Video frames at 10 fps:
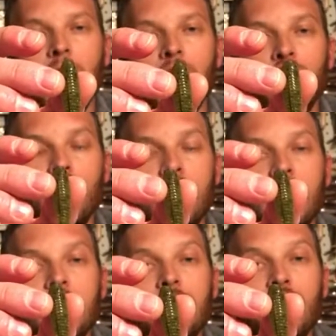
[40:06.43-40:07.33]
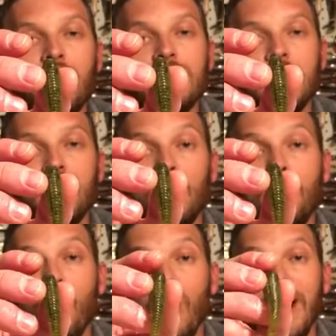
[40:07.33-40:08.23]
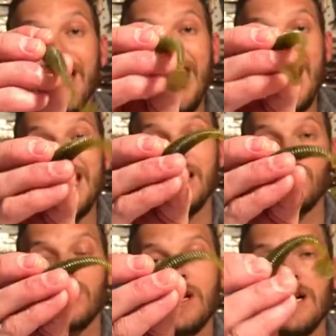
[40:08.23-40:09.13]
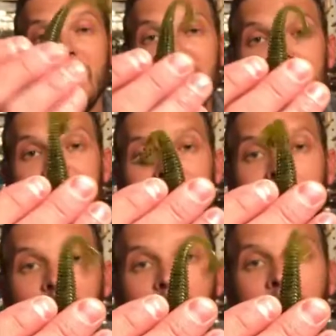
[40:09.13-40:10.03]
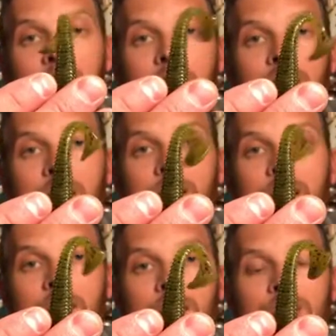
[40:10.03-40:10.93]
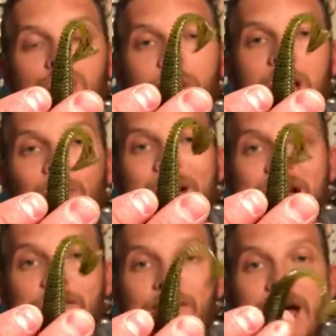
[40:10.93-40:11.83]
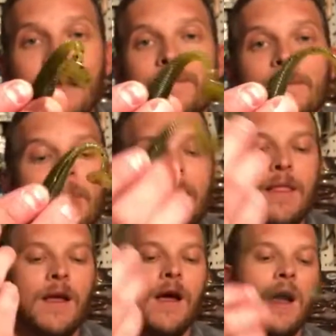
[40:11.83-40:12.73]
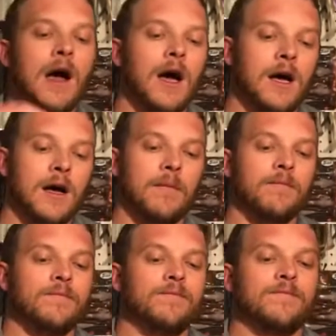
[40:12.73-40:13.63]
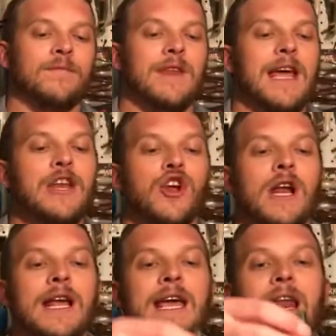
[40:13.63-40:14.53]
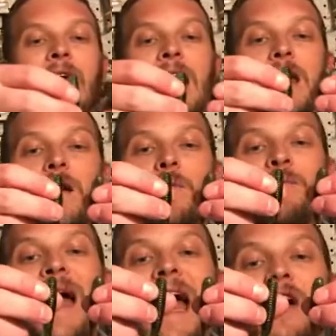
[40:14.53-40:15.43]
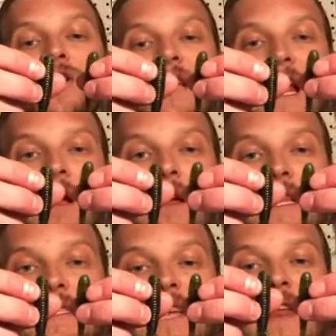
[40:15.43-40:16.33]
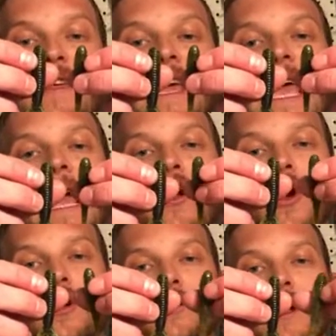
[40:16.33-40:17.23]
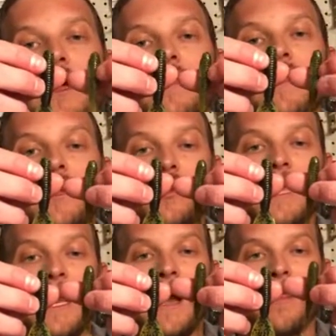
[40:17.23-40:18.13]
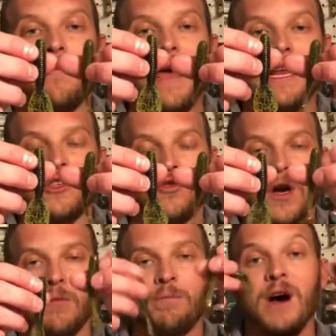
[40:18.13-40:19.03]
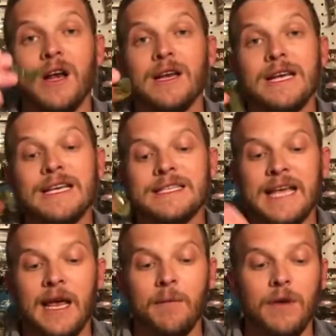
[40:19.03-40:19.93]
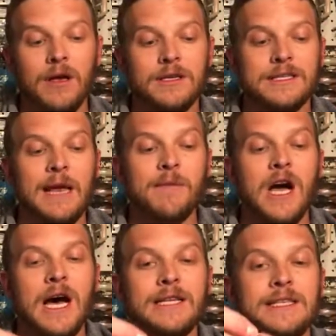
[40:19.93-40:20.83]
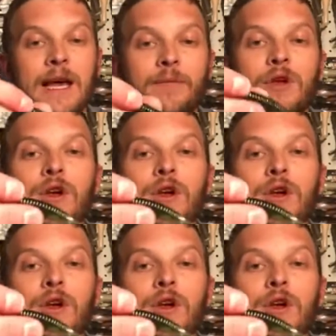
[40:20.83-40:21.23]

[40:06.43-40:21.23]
you could use the 2.8 inch Kytec swing impact fat, and you're gonna get a paddle tail instead of the kickers that you get out of the Menace Grub. But same concept.